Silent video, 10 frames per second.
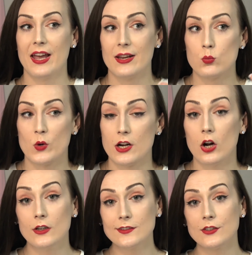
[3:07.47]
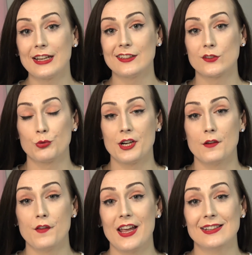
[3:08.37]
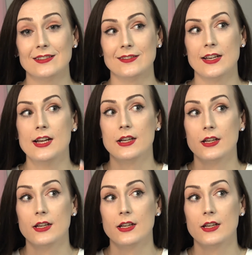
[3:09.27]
And what it also gets rid of is